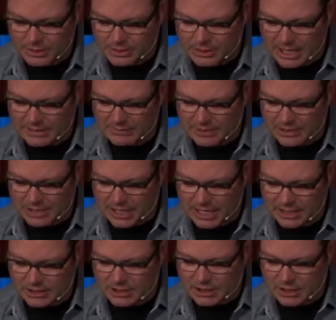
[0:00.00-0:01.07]
David
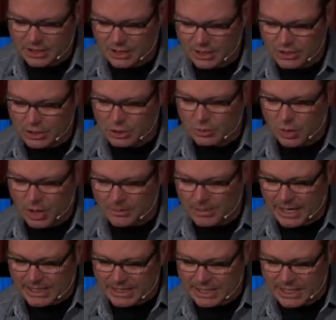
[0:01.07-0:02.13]
says, you are
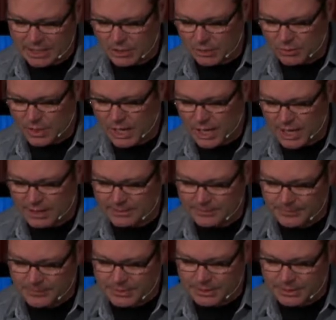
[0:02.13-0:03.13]
my king, O God.